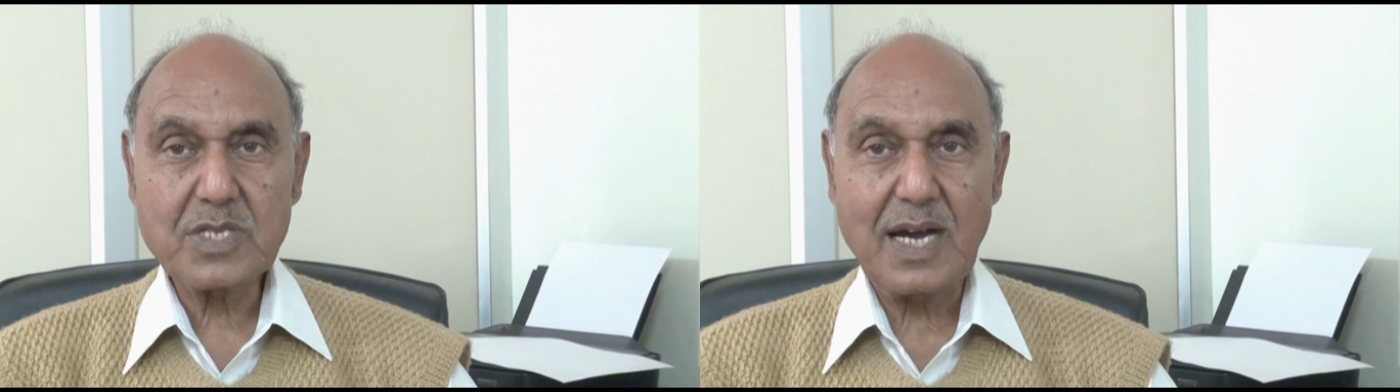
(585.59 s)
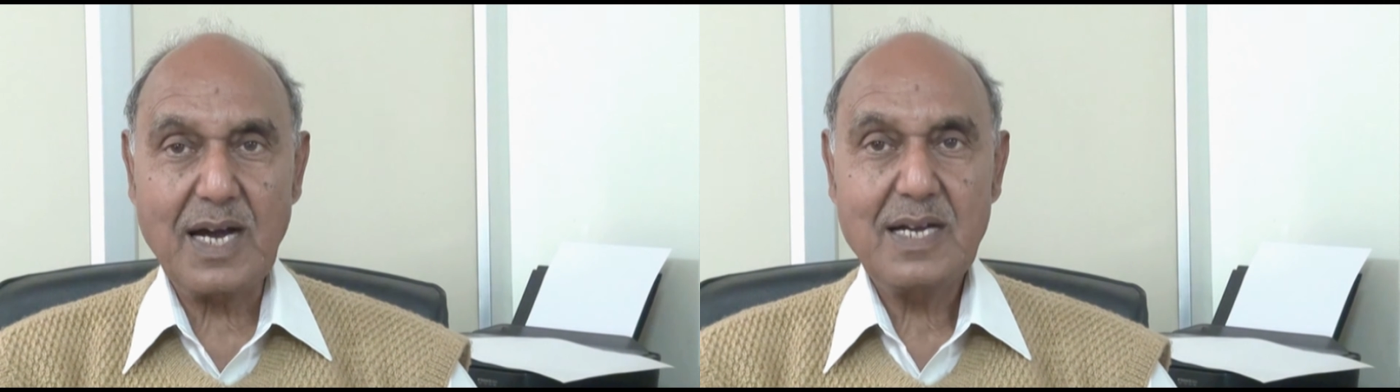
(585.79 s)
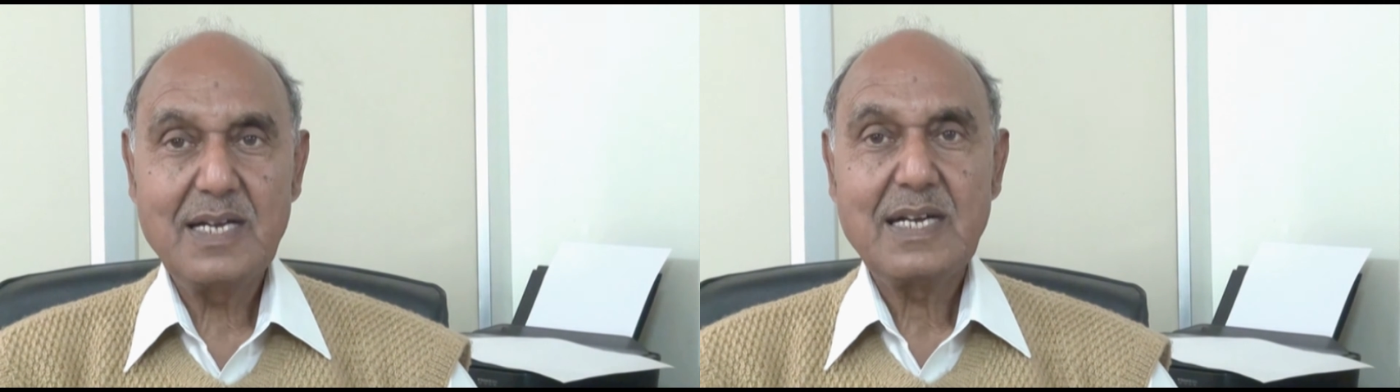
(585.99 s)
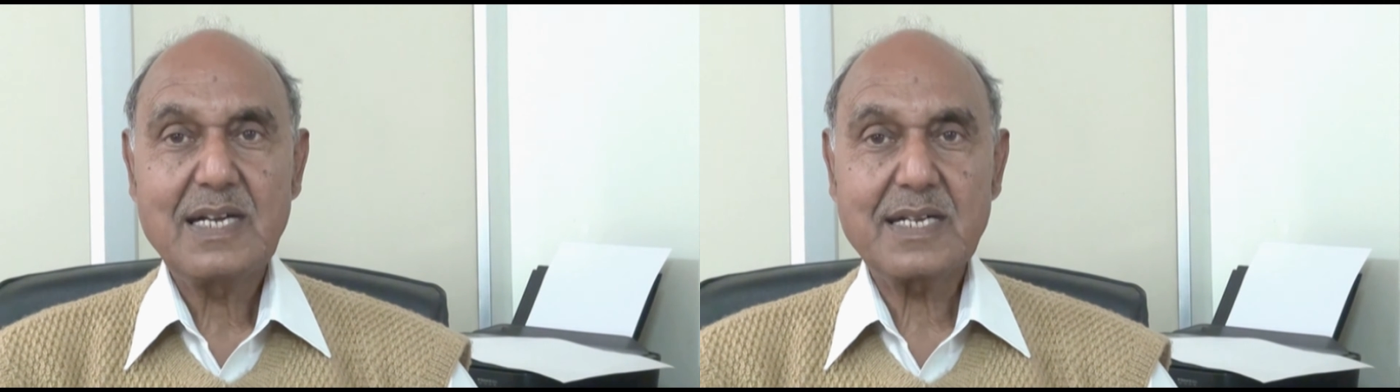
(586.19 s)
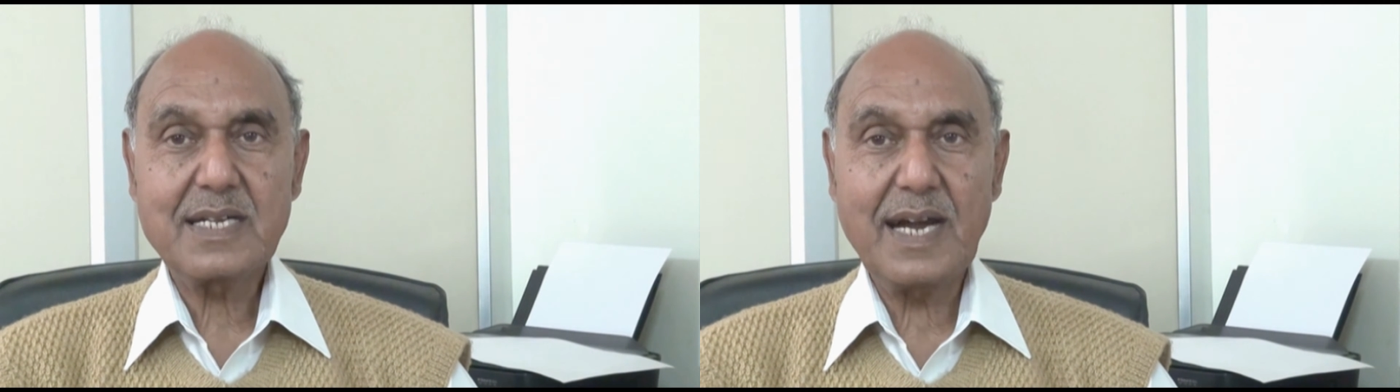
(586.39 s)
the
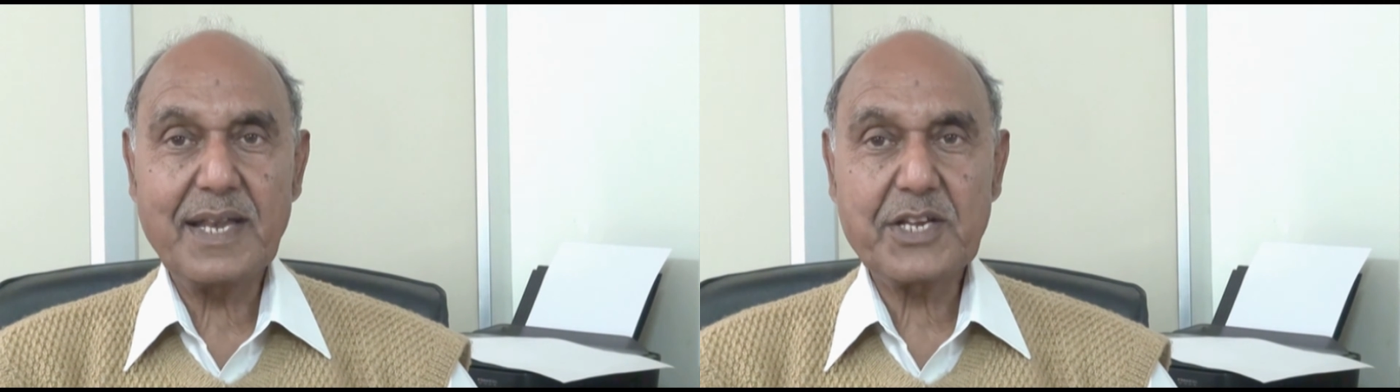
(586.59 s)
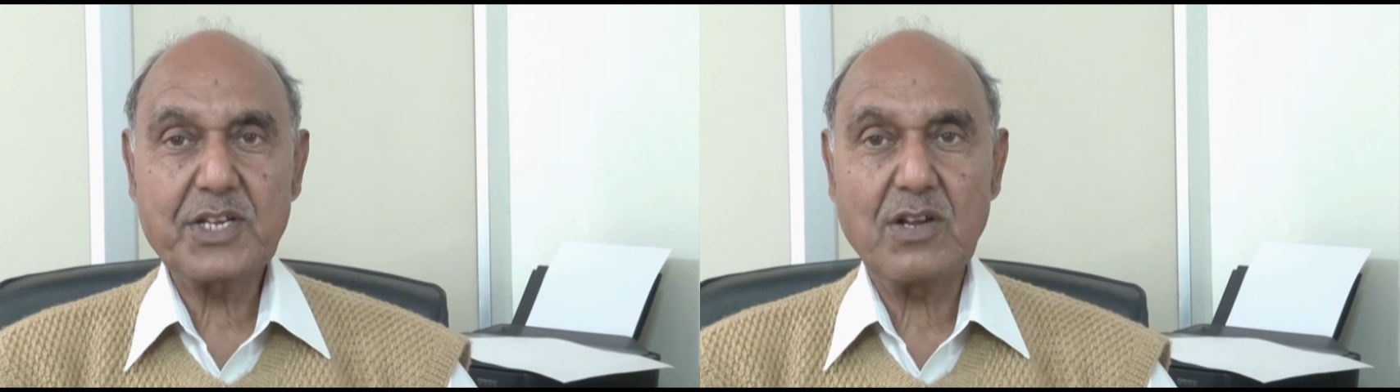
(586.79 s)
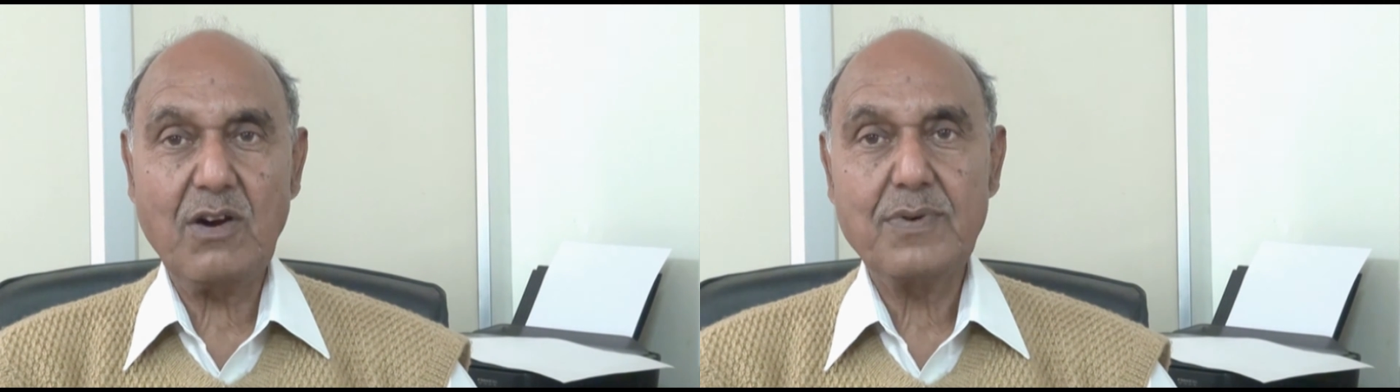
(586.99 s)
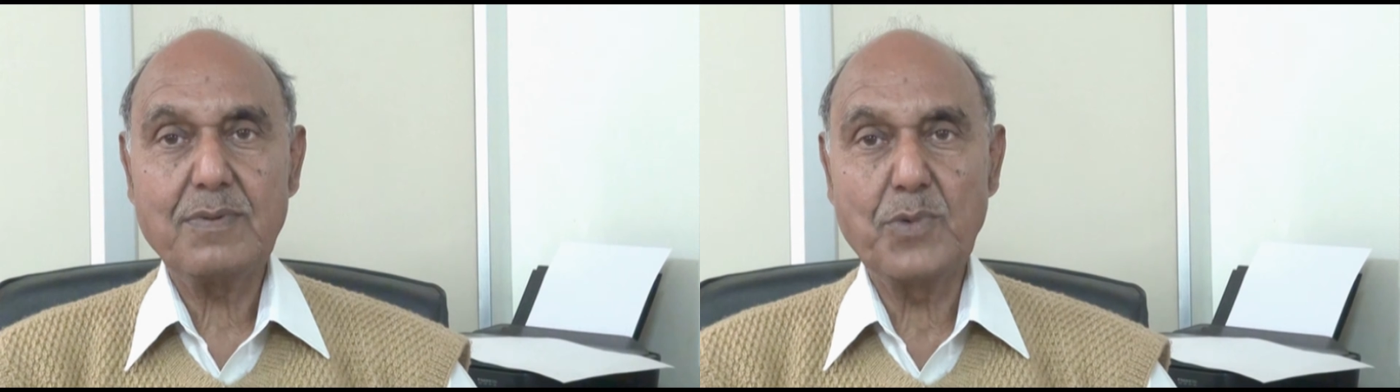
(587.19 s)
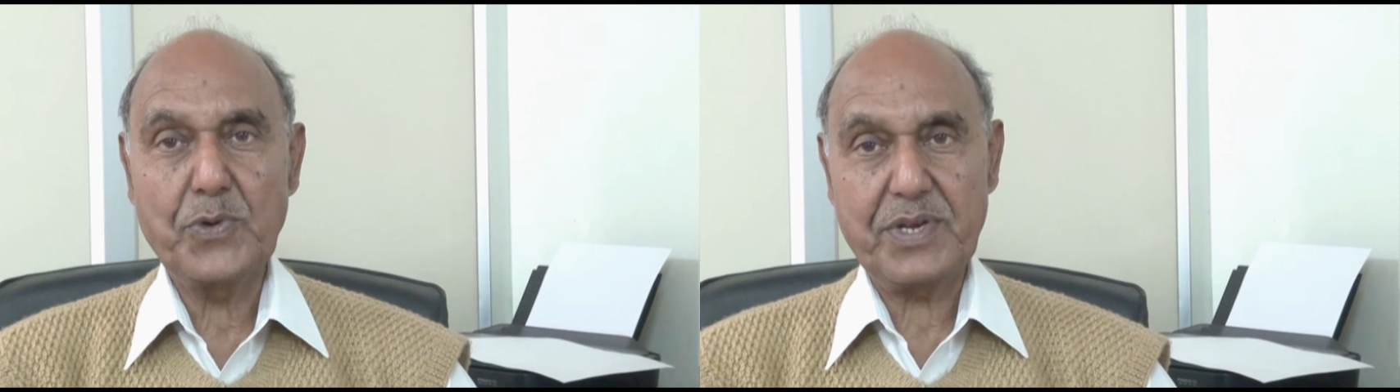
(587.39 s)
direction
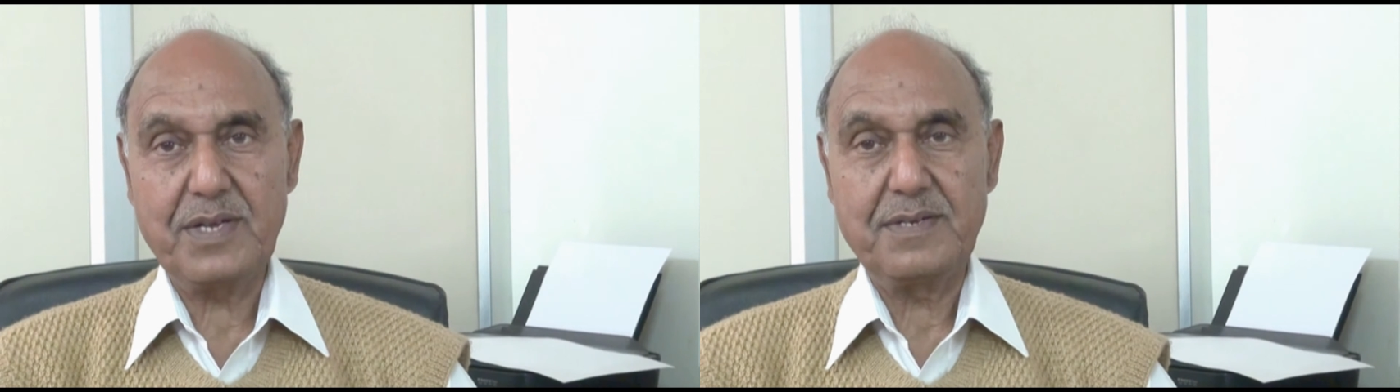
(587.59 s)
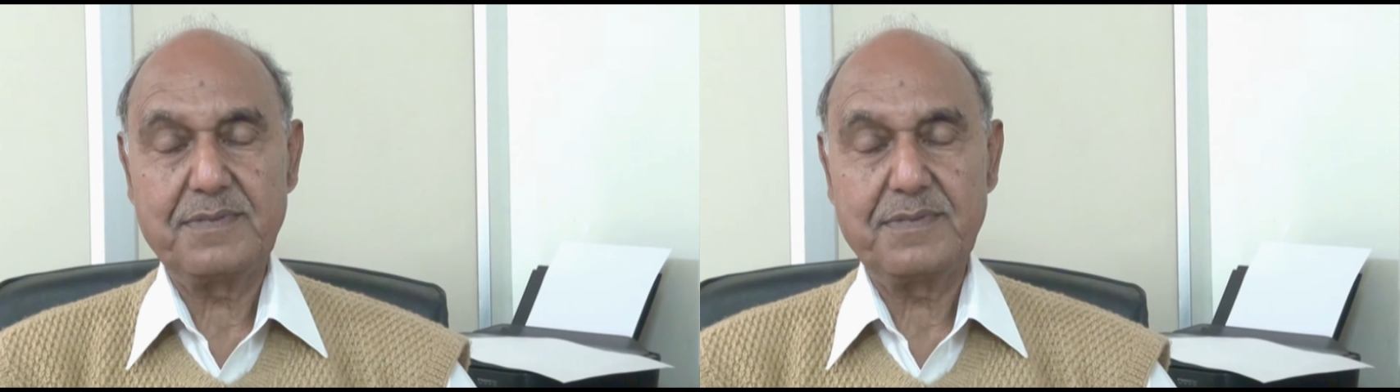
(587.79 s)
of motion.